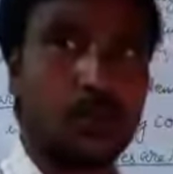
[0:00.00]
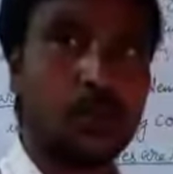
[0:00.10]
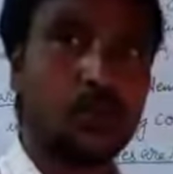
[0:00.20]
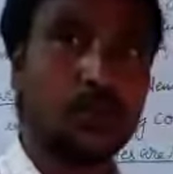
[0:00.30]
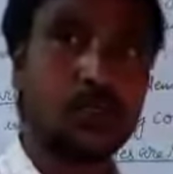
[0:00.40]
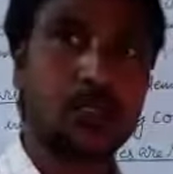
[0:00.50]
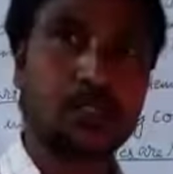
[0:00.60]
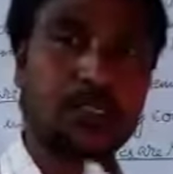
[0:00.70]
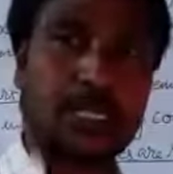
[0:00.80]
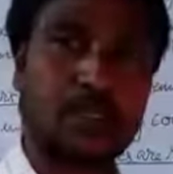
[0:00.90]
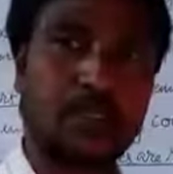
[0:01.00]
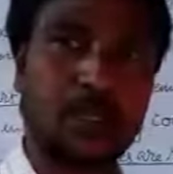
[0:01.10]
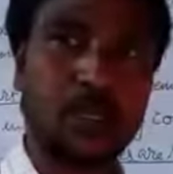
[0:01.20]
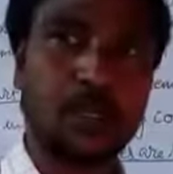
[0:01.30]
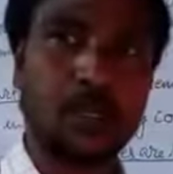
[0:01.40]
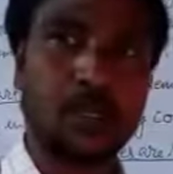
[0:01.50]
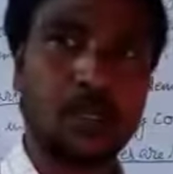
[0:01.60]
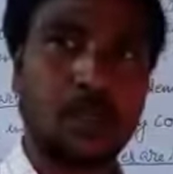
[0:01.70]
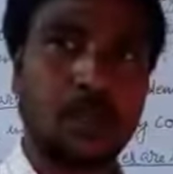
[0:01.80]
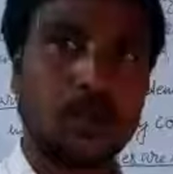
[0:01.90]
It was the gesture,
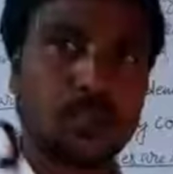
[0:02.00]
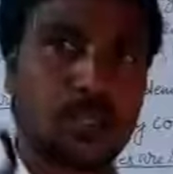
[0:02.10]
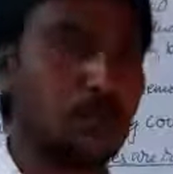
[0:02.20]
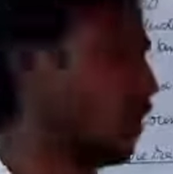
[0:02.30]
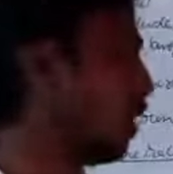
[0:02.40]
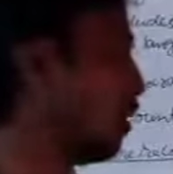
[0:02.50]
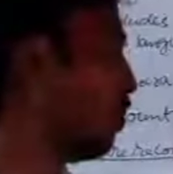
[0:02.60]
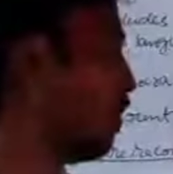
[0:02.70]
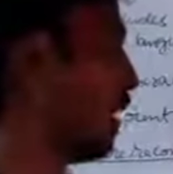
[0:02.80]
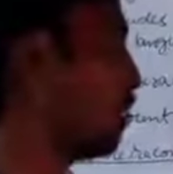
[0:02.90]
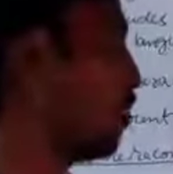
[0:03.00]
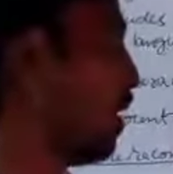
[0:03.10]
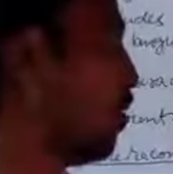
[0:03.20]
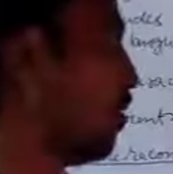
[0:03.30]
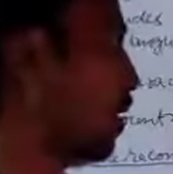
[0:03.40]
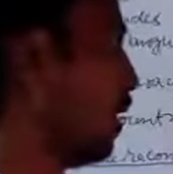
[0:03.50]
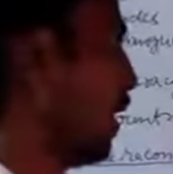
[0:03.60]
a symbol of black power.